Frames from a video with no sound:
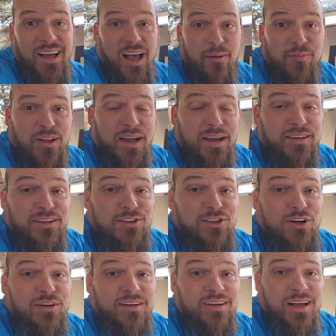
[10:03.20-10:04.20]
I'm liking the
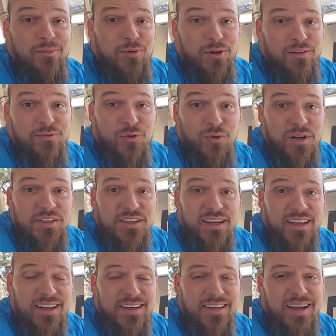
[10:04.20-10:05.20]
look. I'm looking forward to
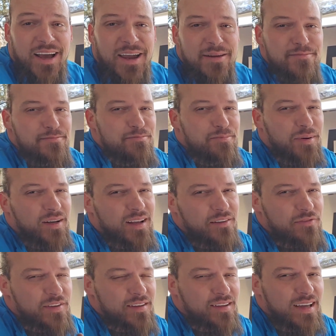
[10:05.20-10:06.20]
seeing it at night, but I
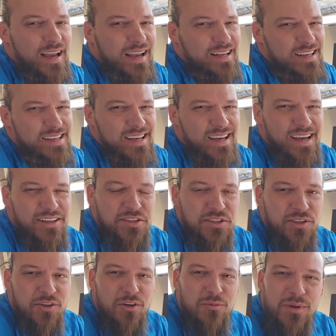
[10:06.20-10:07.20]
feel like I need to add
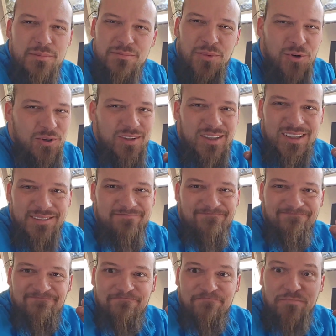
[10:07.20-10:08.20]
just a little bit
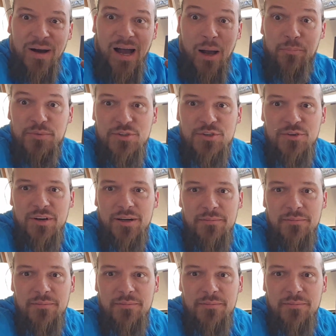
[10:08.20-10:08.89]
more pop to it.